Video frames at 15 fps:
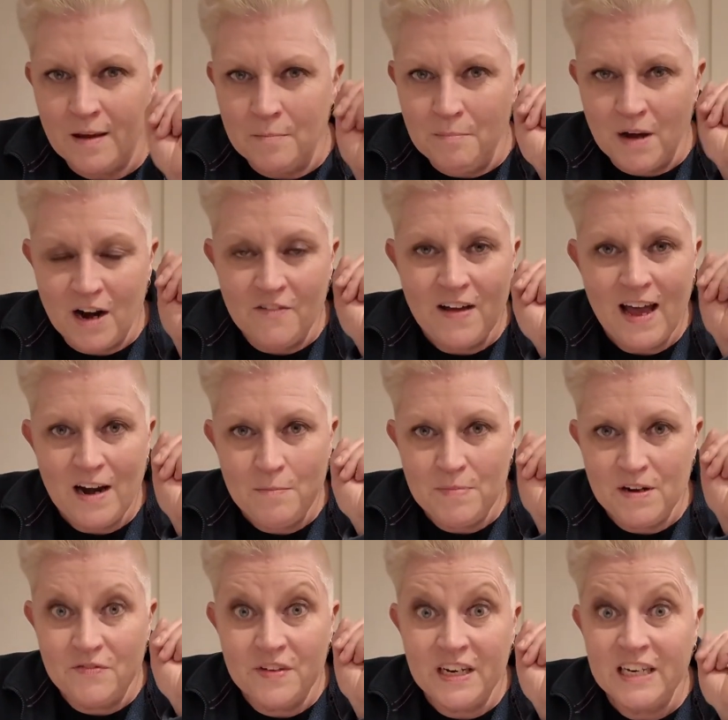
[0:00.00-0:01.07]
But I've had a
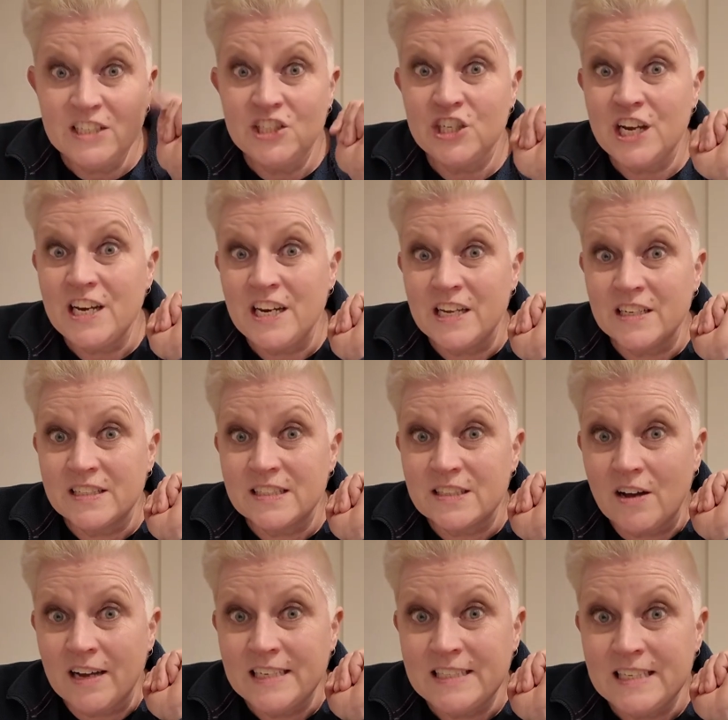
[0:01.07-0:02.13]
bit of an ingenious
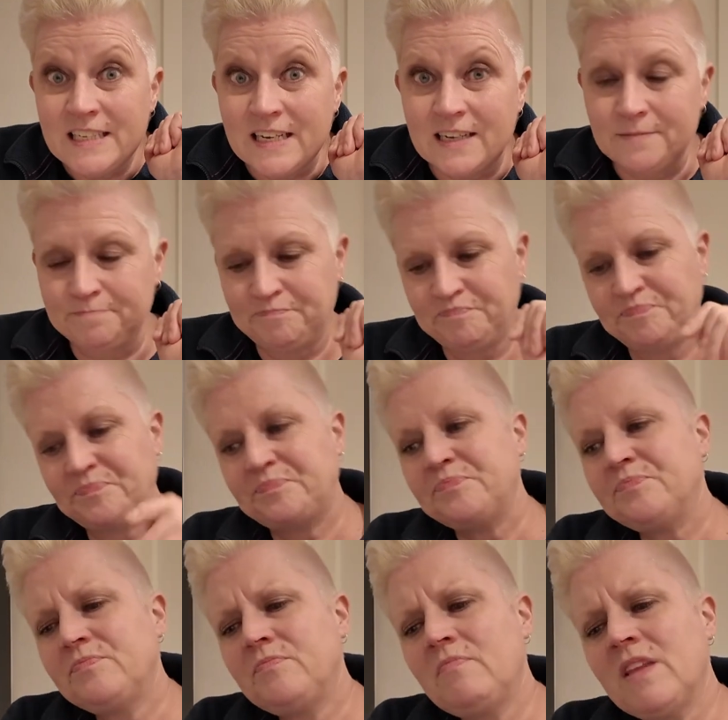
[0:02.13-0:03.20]
idea.
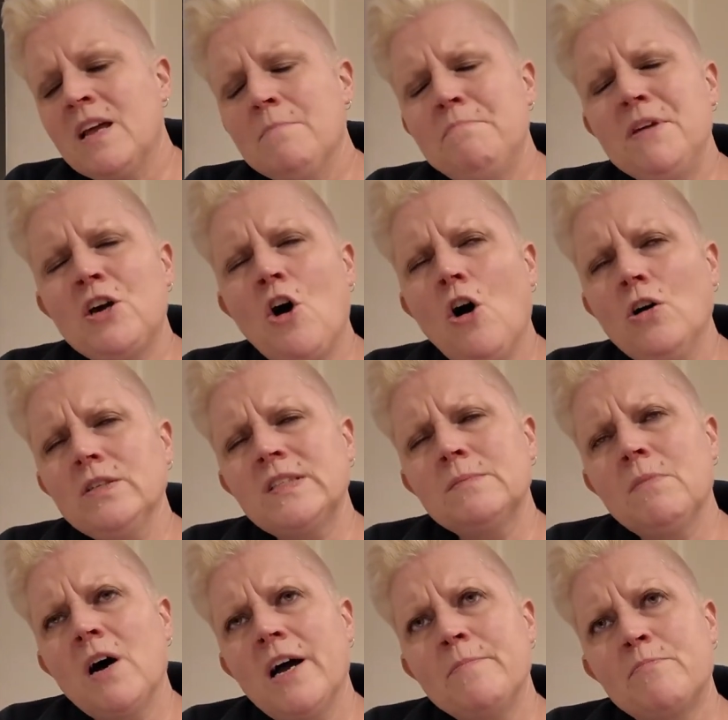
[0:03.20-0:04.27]
Because
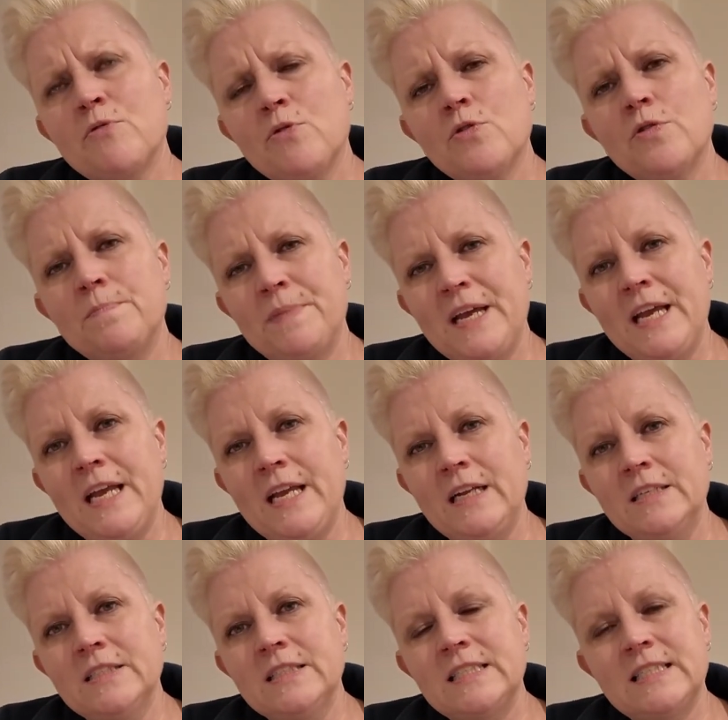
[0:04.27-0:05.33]
my broad
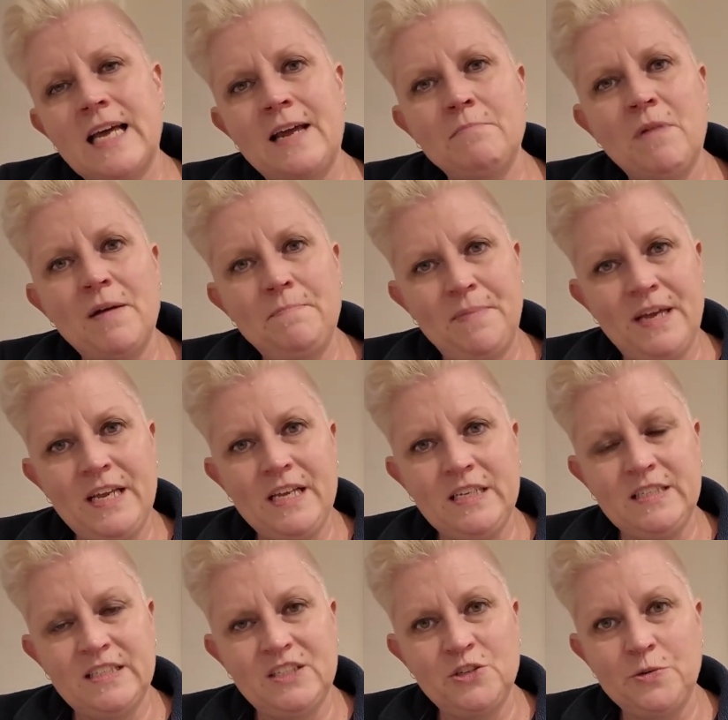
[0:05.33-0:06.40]
beans and my
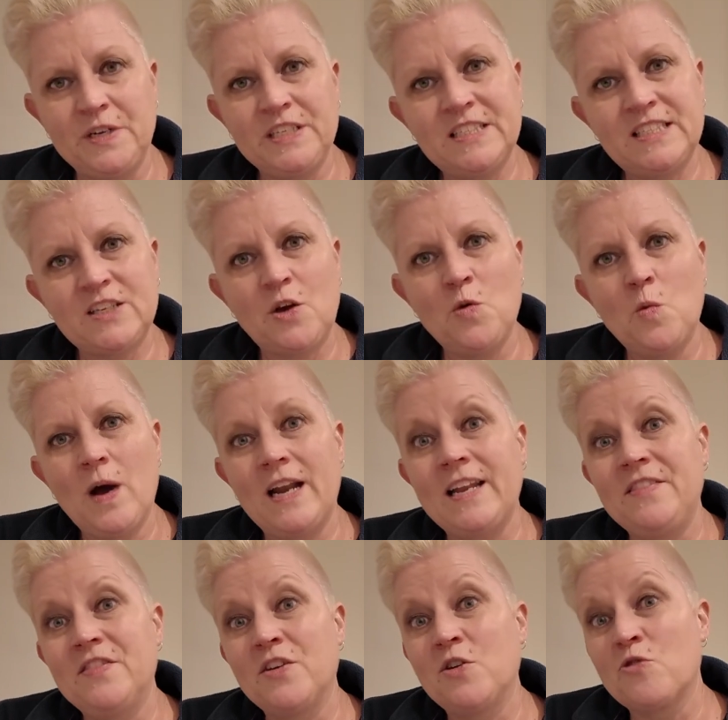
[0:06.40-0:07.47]
peas are doing so well
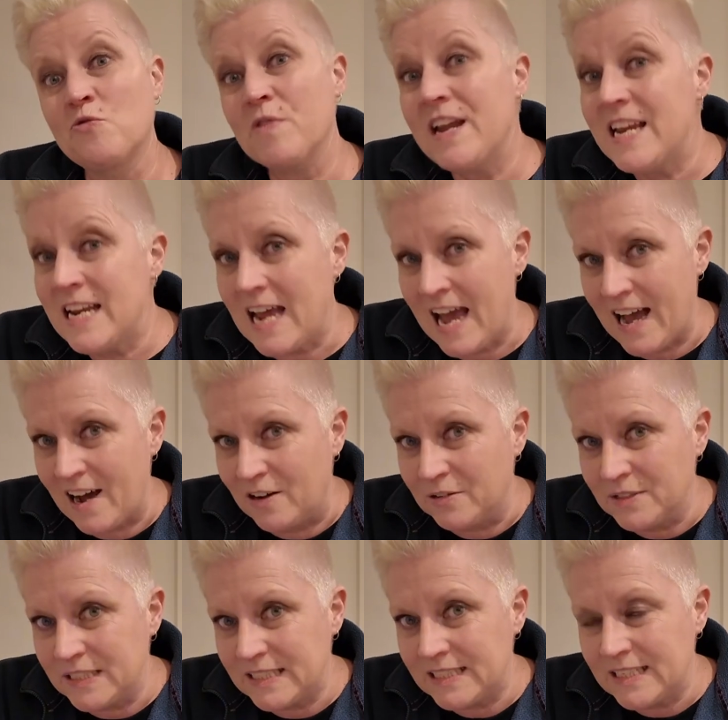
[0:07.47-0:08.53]
in the
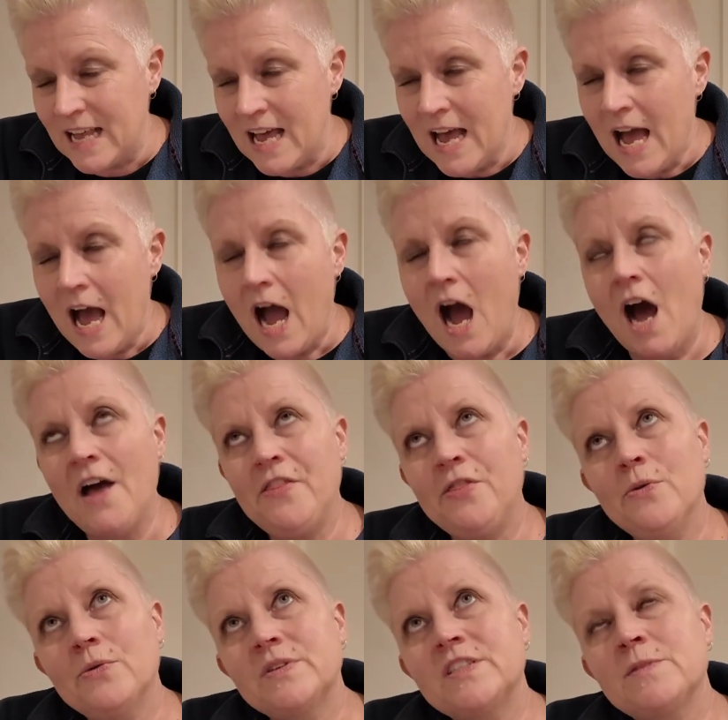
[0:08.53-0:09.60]
greenhouse, I
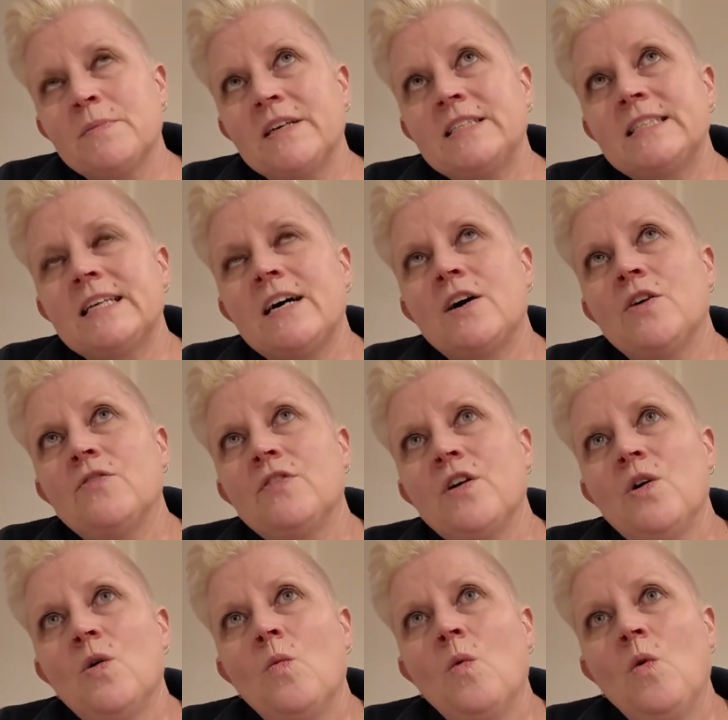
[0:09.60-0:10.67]
thought to myself,
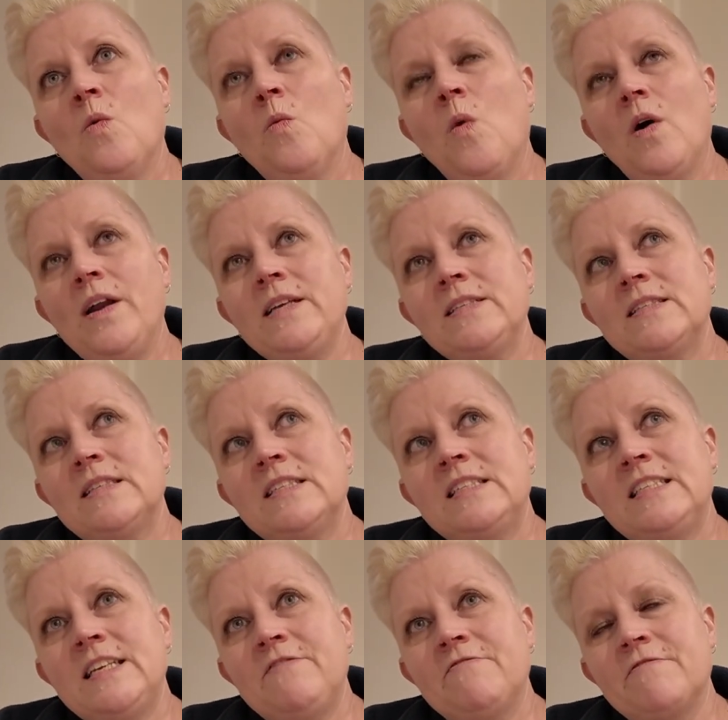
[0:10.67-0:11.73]
well, what is the
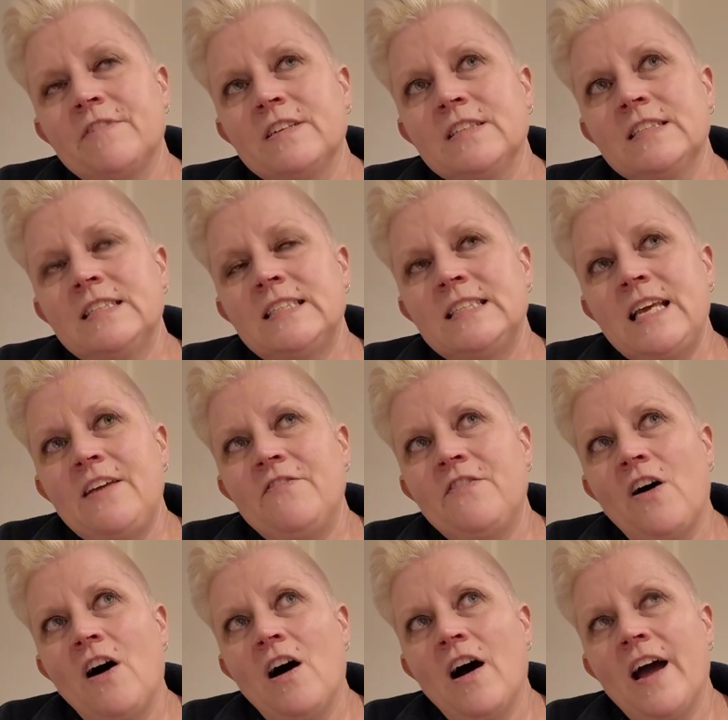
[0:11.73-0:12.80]
difference if
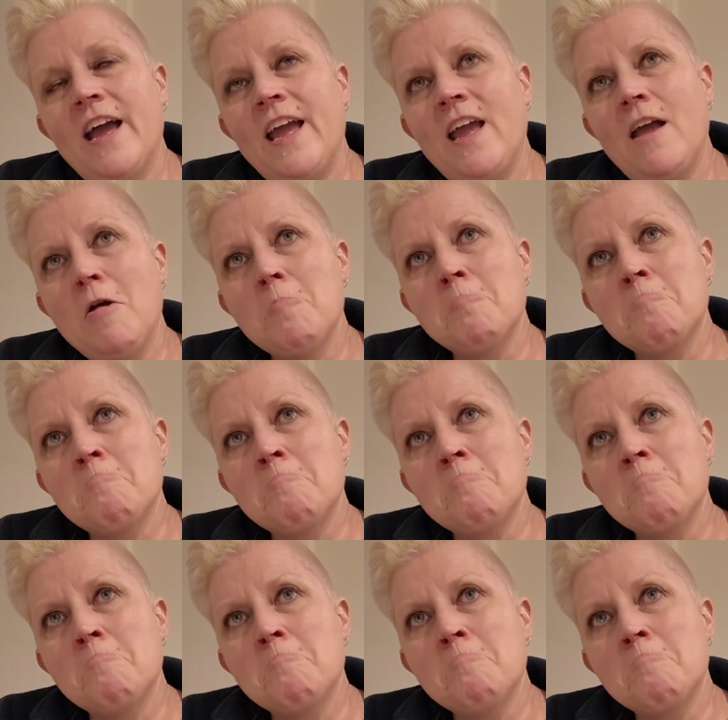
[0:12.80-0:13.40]
I